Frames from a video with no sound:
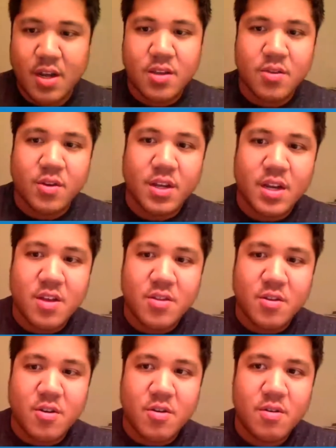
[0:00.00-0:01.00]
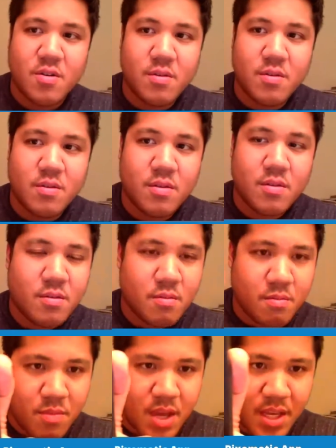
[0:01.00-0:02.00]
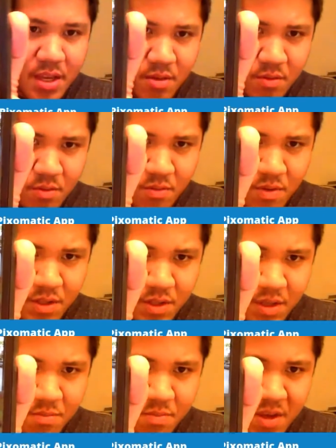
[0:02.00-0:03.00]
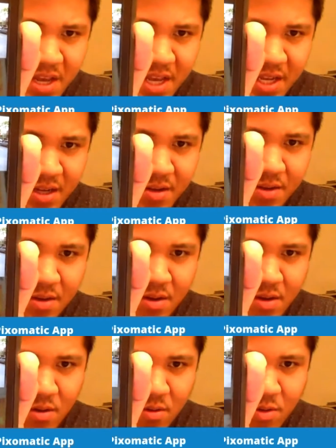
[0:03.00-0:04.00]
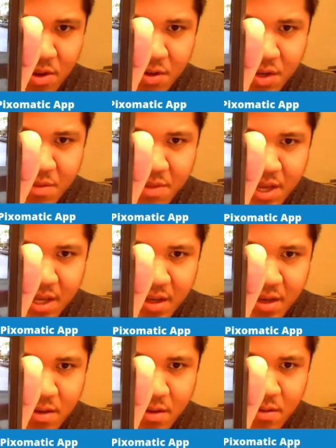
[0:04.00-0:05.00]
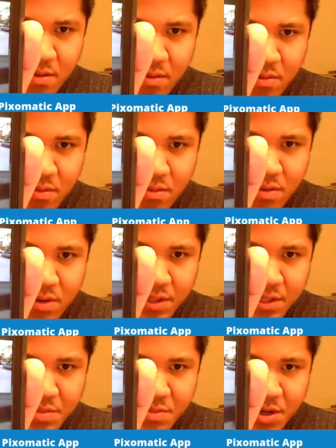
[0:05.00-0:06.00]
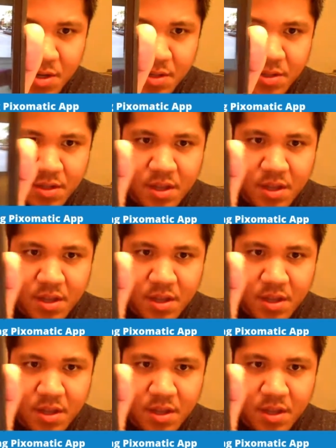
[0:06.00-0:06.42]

You can either make it really big or you can make it really small.